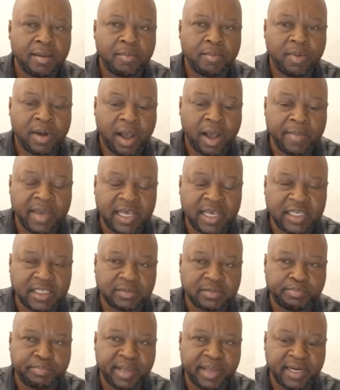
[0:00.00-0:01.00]
Mugabe
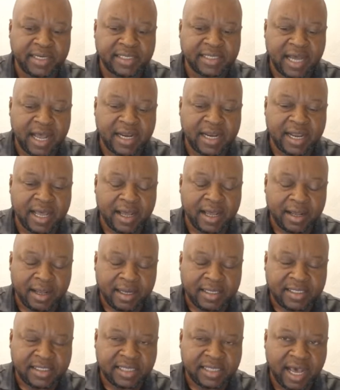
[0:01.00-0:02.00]
is buried under
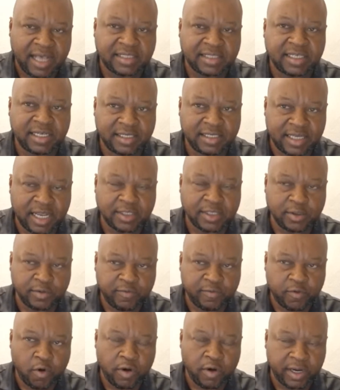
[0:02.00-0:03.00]
tons and tons
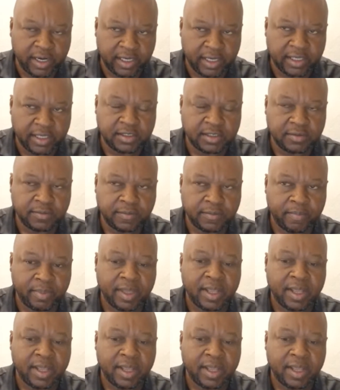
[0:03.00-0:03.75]
of concrete.